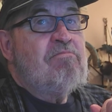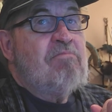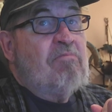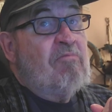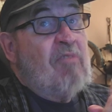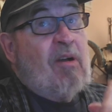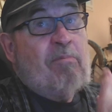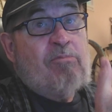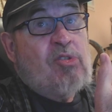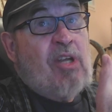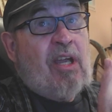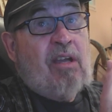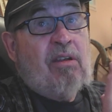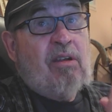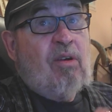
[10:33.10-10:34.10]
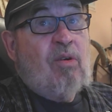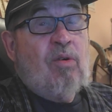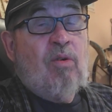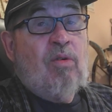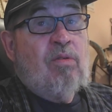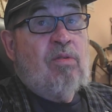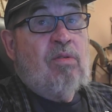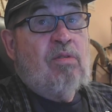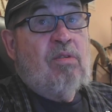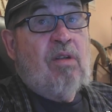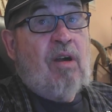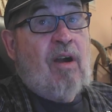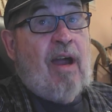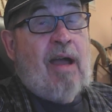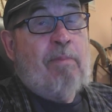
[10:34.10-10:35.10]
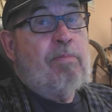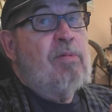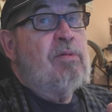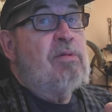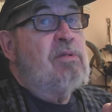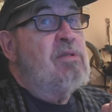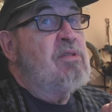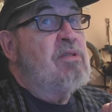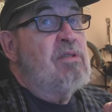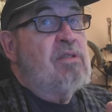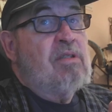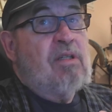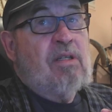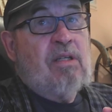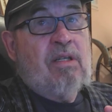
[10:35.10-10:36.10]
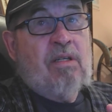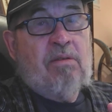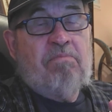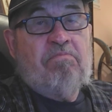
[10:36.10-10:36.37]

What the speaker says: If I'm, say, at Google or Apple or